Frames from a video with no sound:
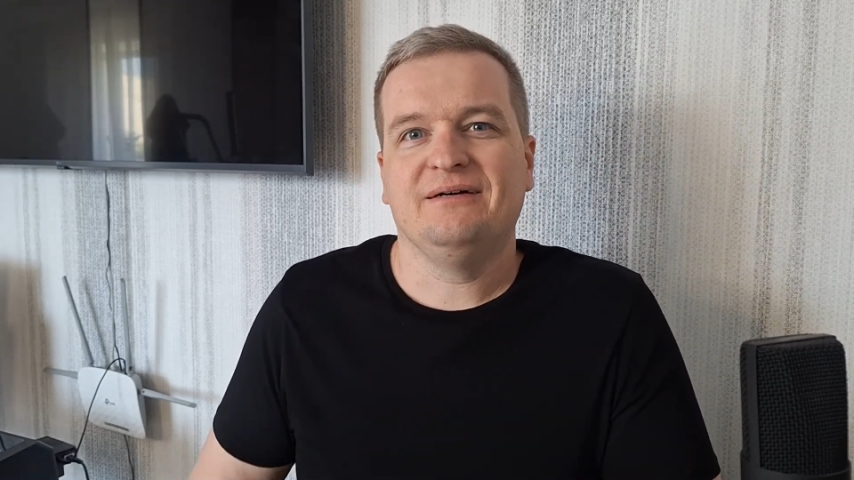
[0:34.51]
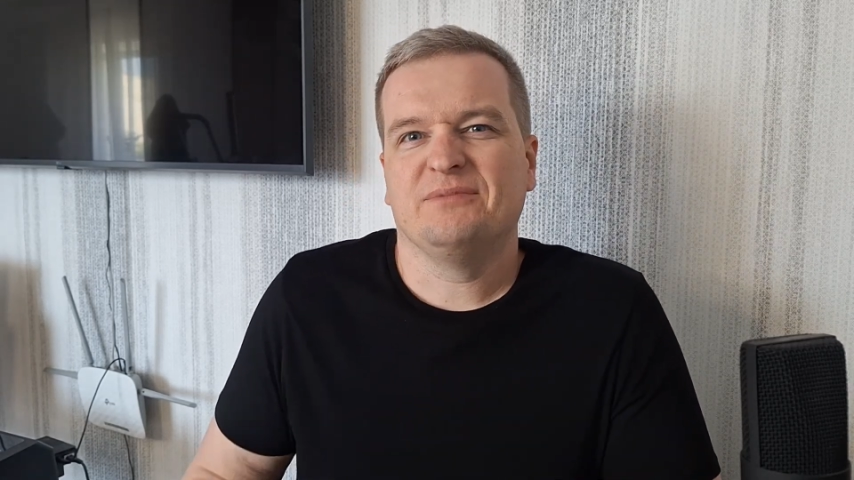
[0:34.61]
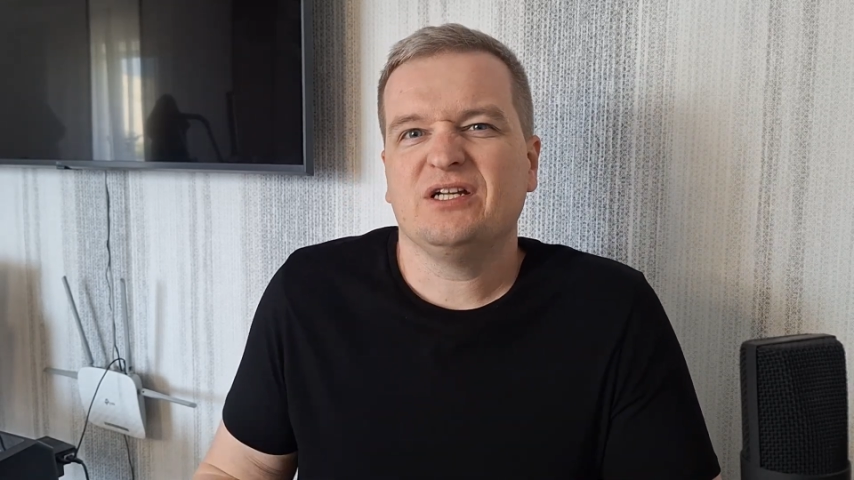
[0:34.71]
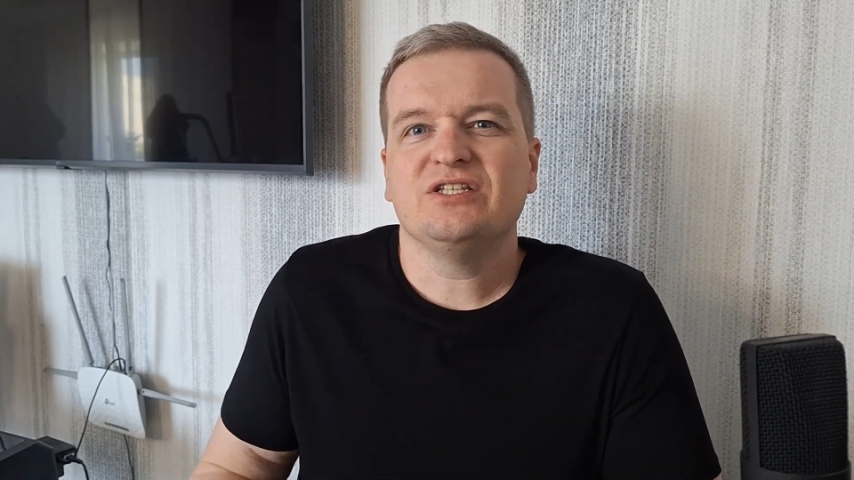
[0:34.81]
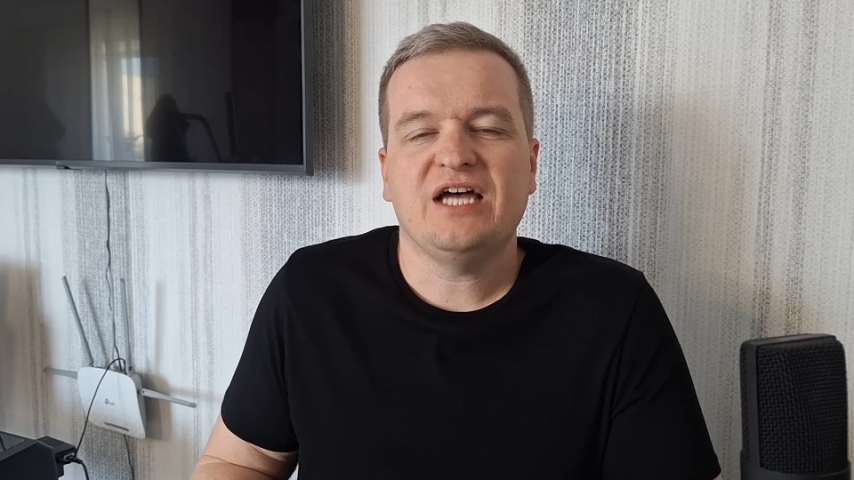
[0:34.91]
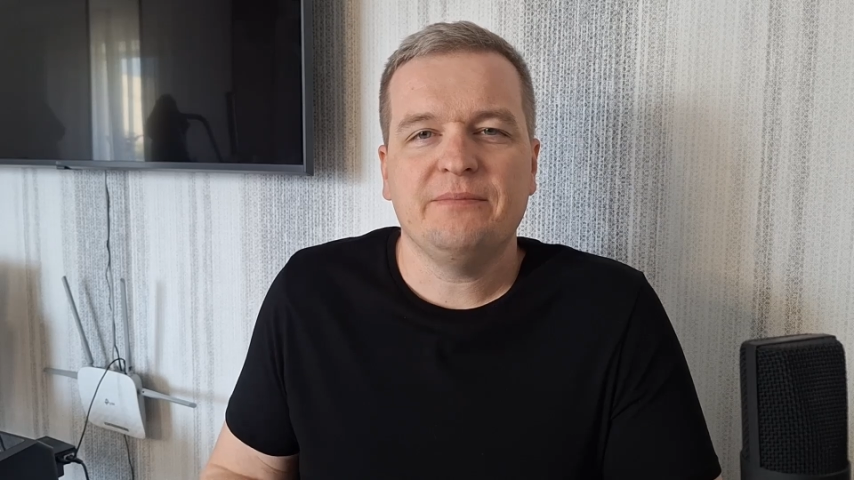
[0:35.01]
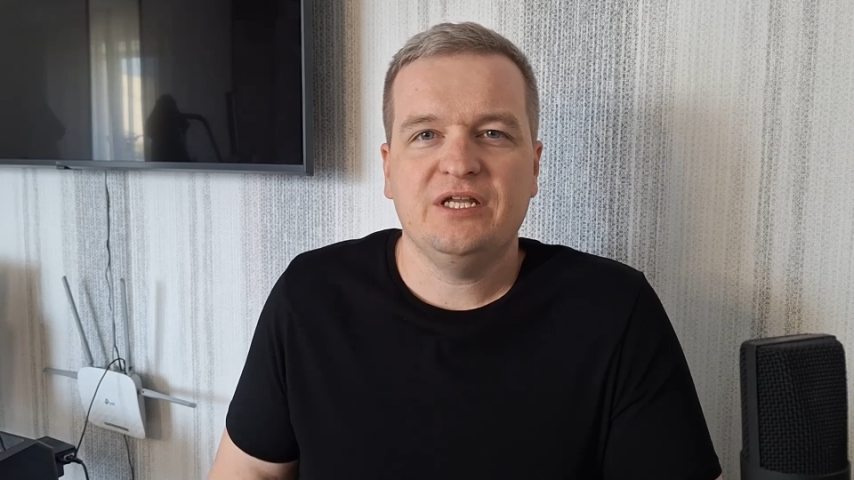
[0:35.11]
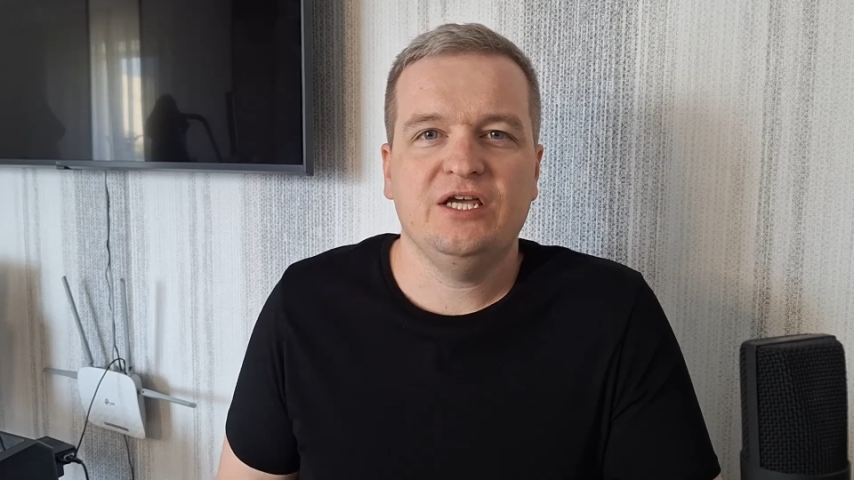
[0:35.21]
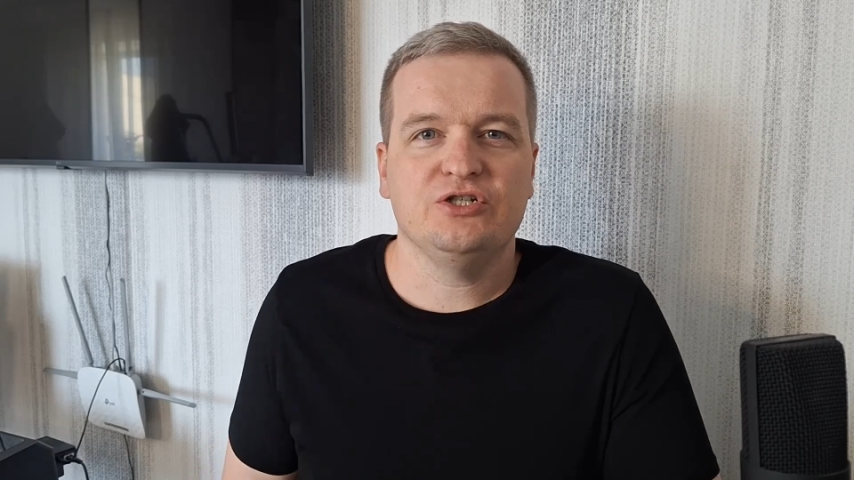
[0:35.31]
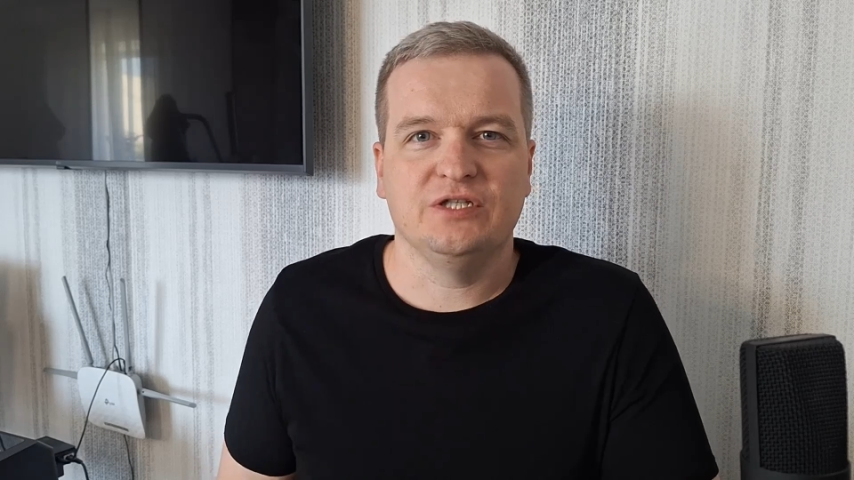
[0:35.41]

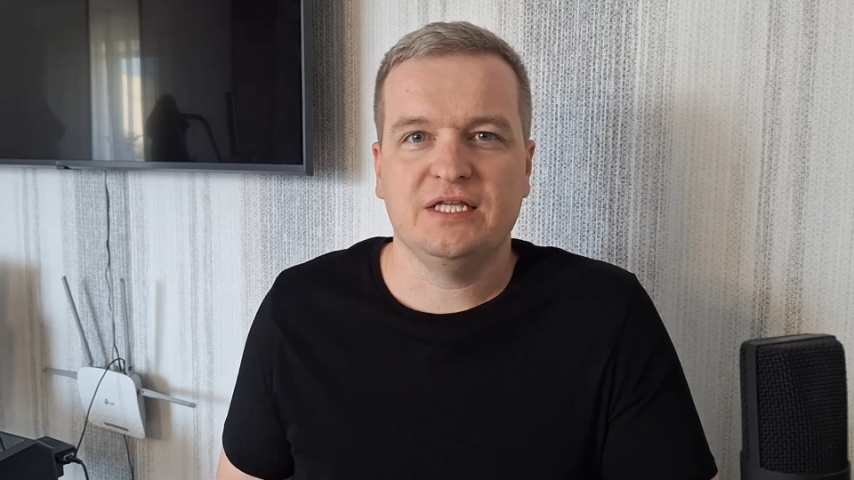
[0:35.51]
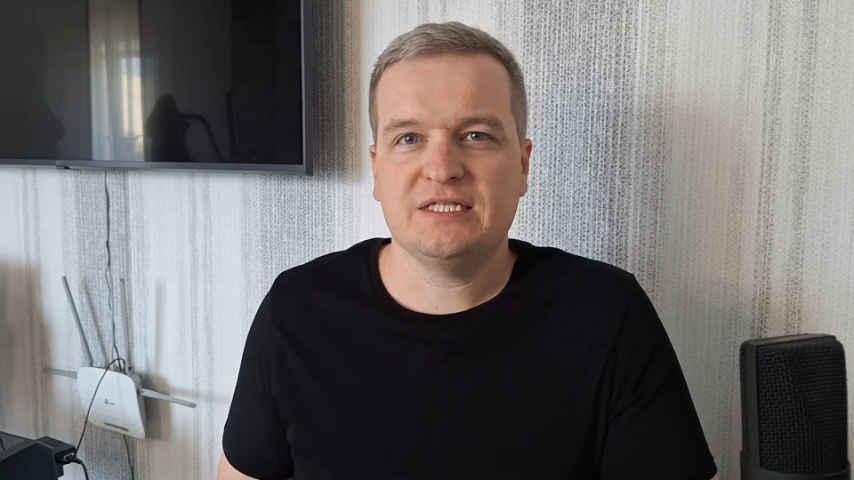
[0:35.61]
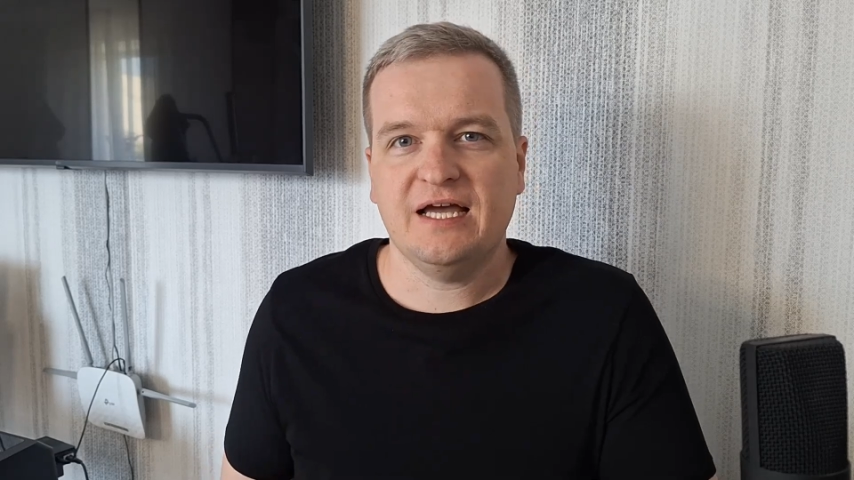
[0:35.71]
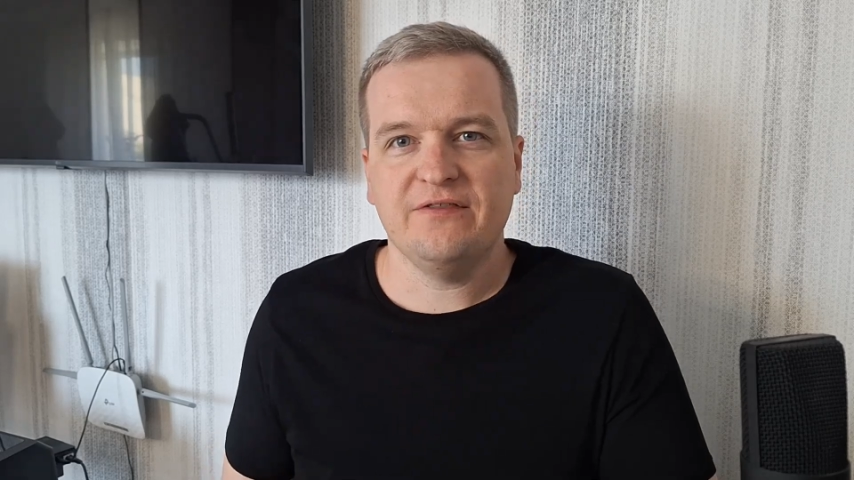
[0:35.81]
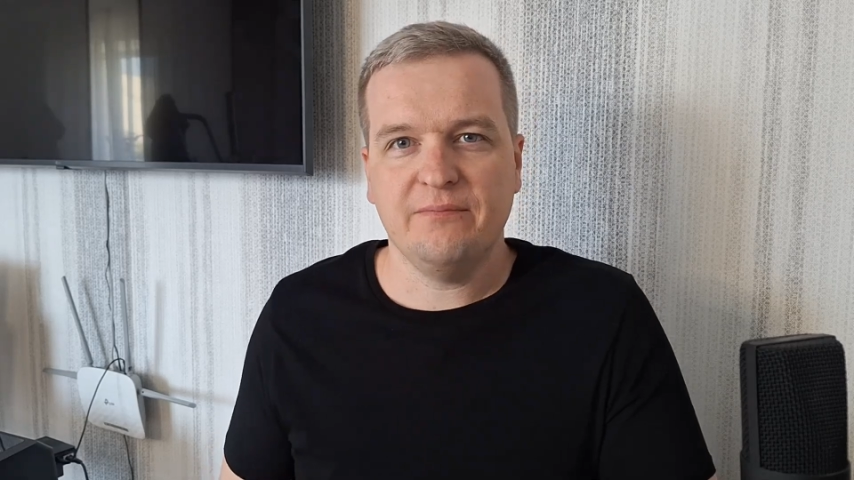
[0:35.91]
contamination inside the